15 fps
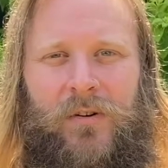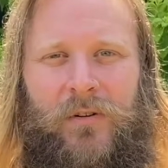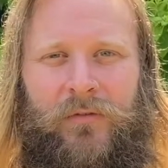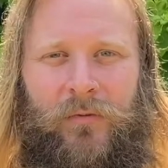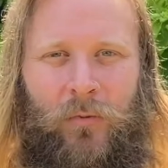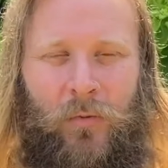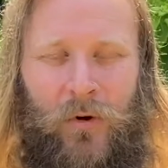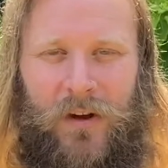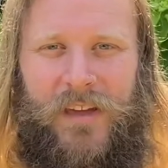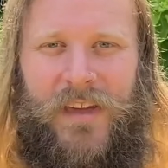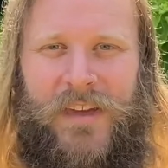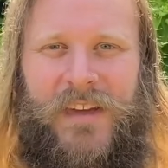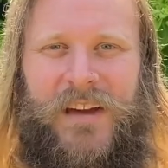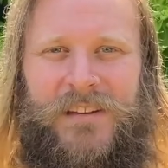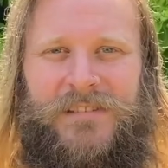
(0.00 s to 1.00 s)
of what
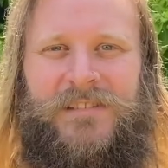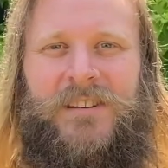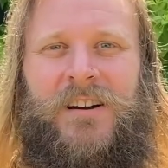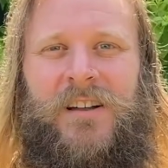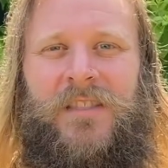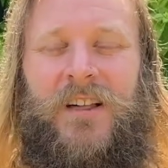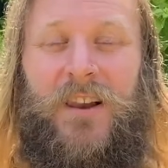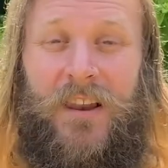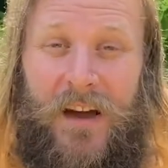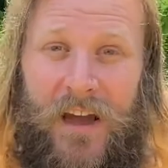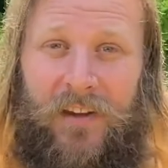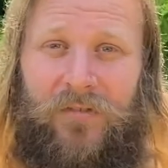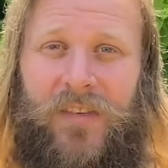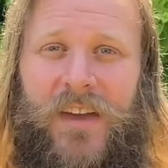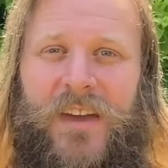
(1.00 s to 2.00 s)
He has done, the
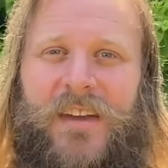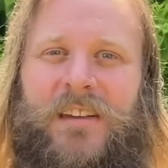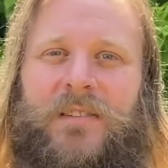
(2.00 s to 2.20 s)
life that He